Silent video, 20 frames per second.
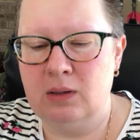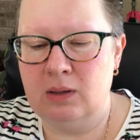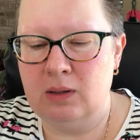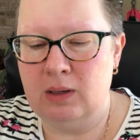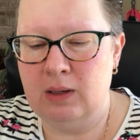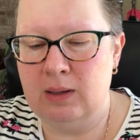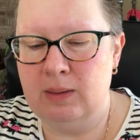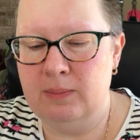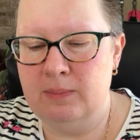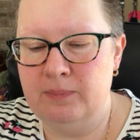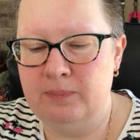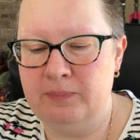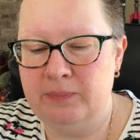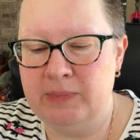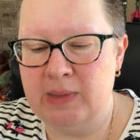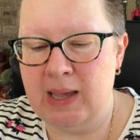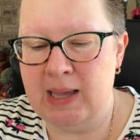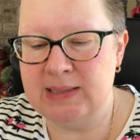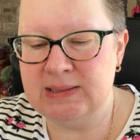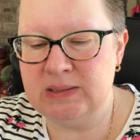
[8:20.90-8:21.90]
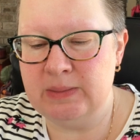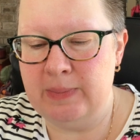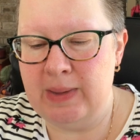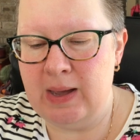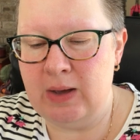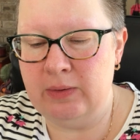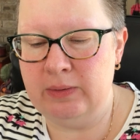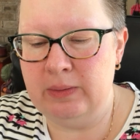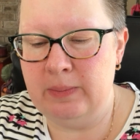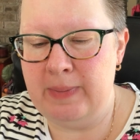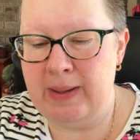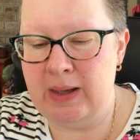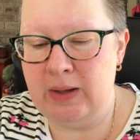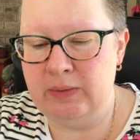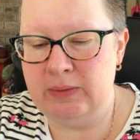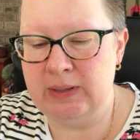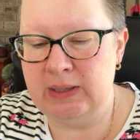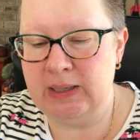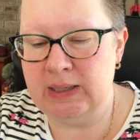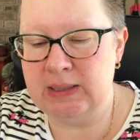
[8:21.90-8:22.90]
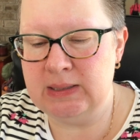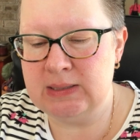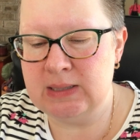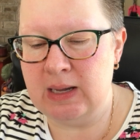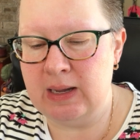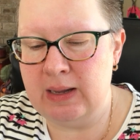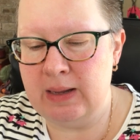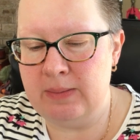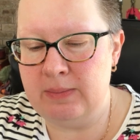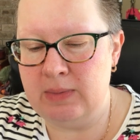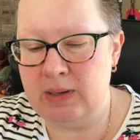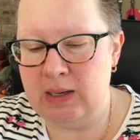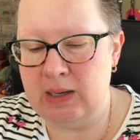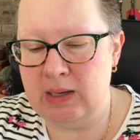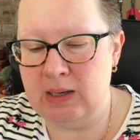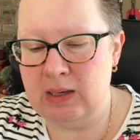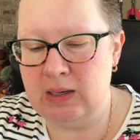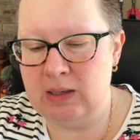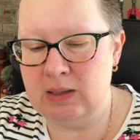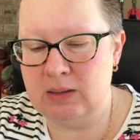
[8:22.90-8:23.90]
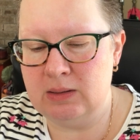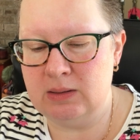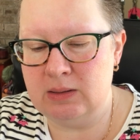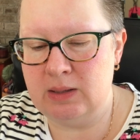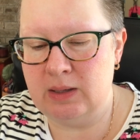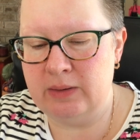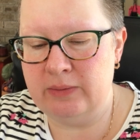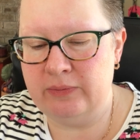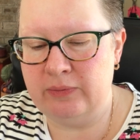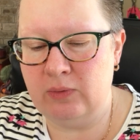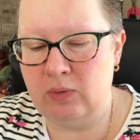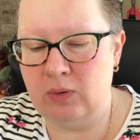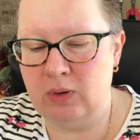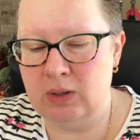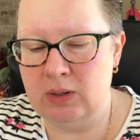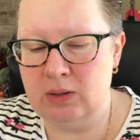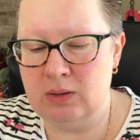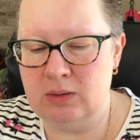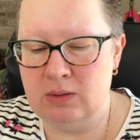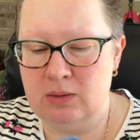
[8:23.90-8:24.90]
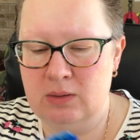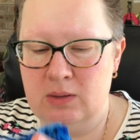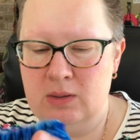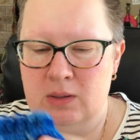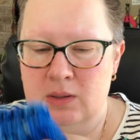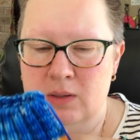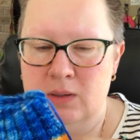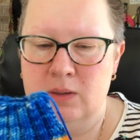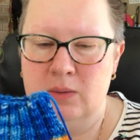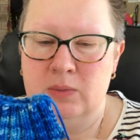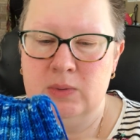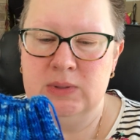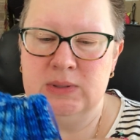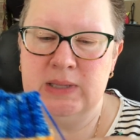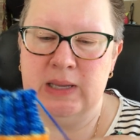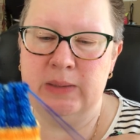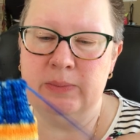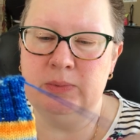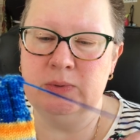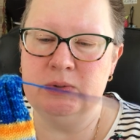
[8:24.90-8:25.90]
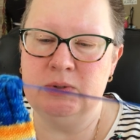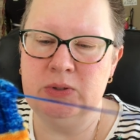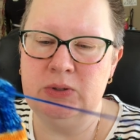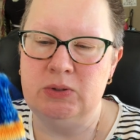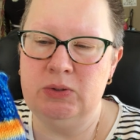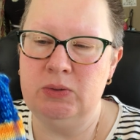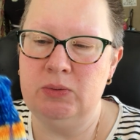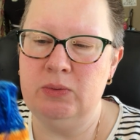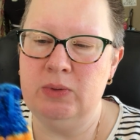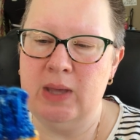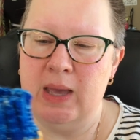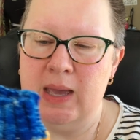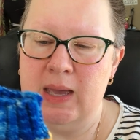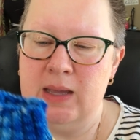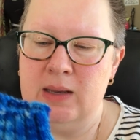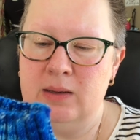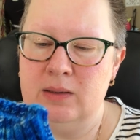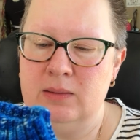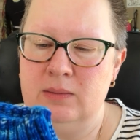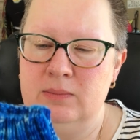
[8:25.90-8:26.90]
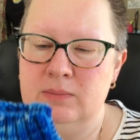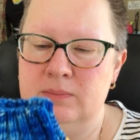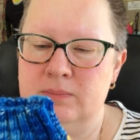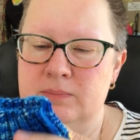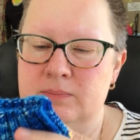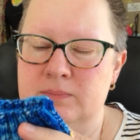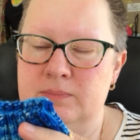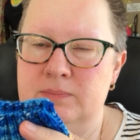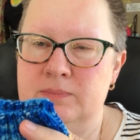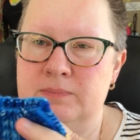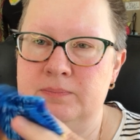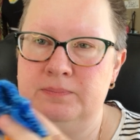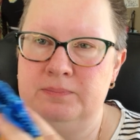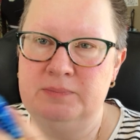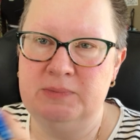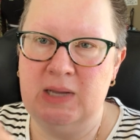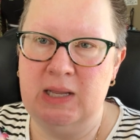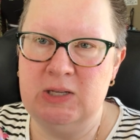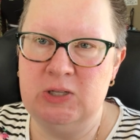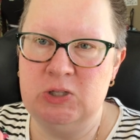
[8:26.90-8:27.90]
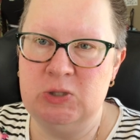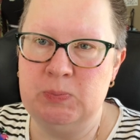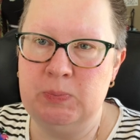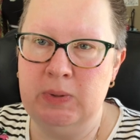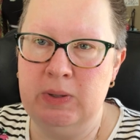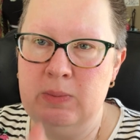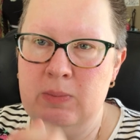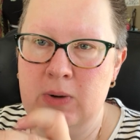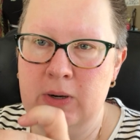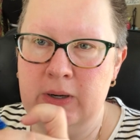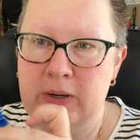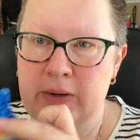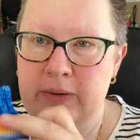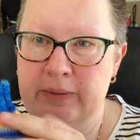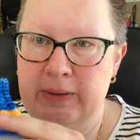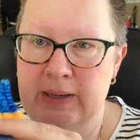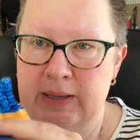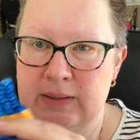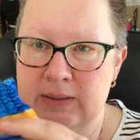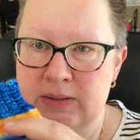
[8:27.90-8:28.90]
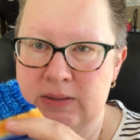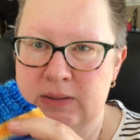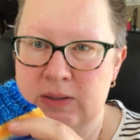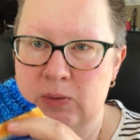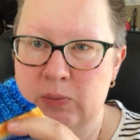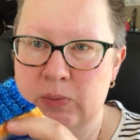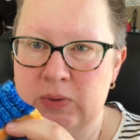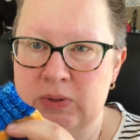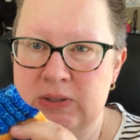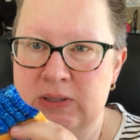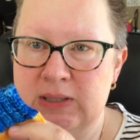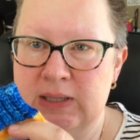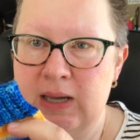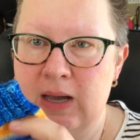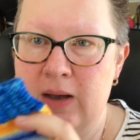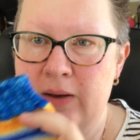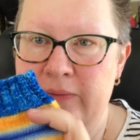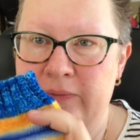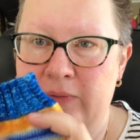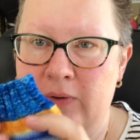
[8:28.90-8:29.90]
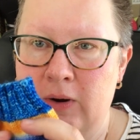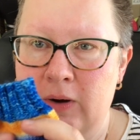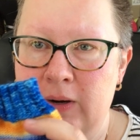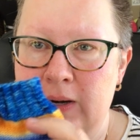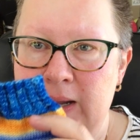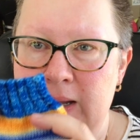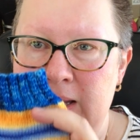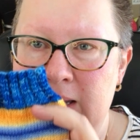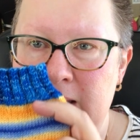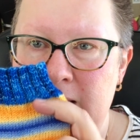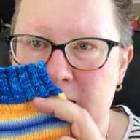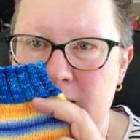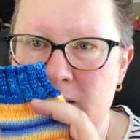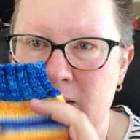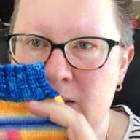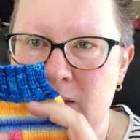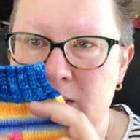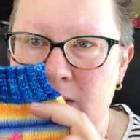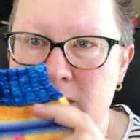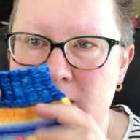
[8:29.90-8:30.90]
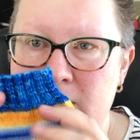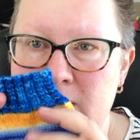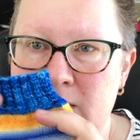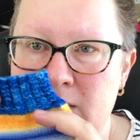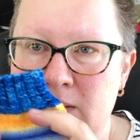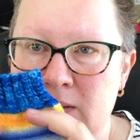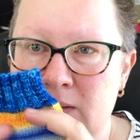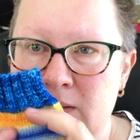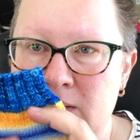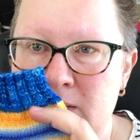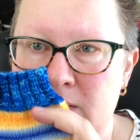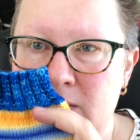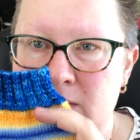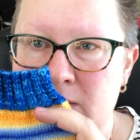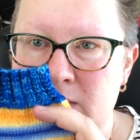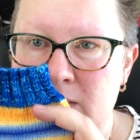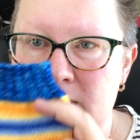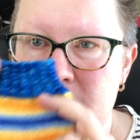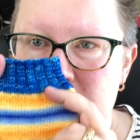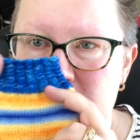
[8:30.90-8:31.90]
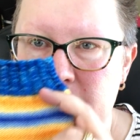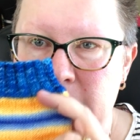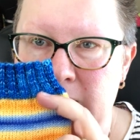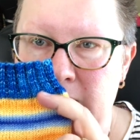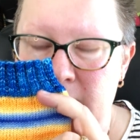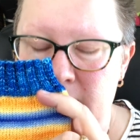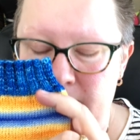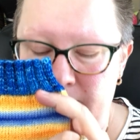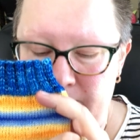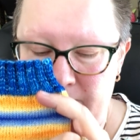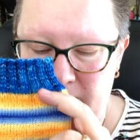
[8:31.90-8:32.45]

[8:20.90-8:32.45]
Had some out and about knitting time, and therefore was able to do that. I just put a marker in, so we'll see how far I get this week.